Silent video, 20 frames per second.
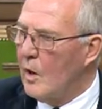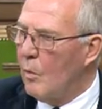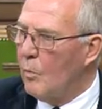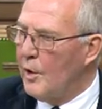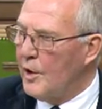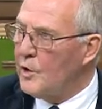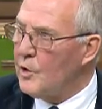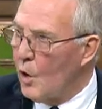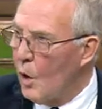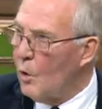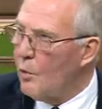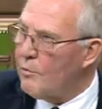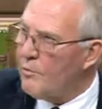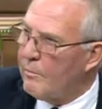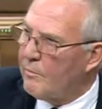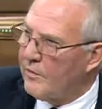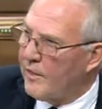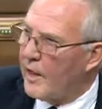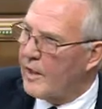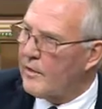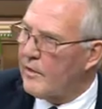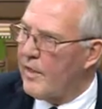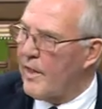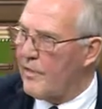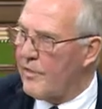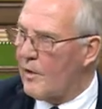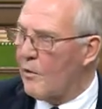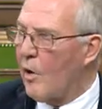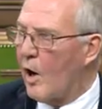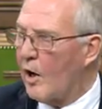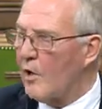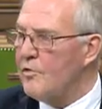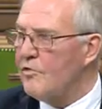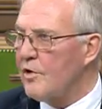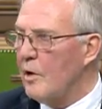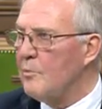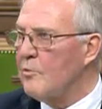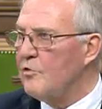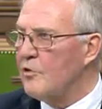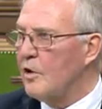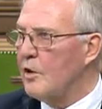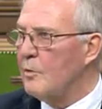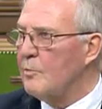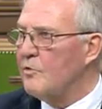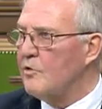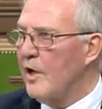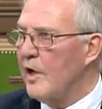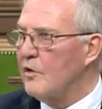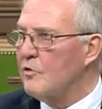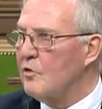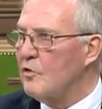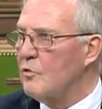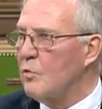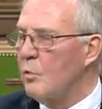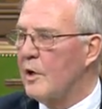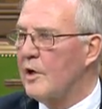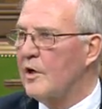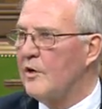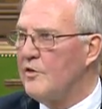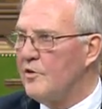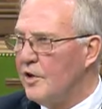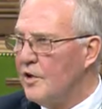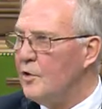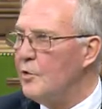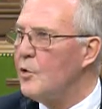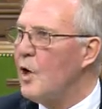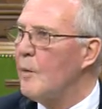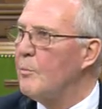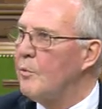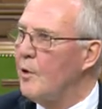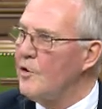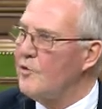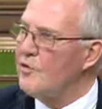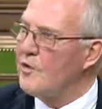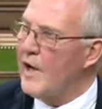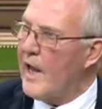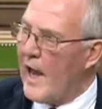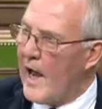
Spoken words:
We know that there are some circumstances where continued operation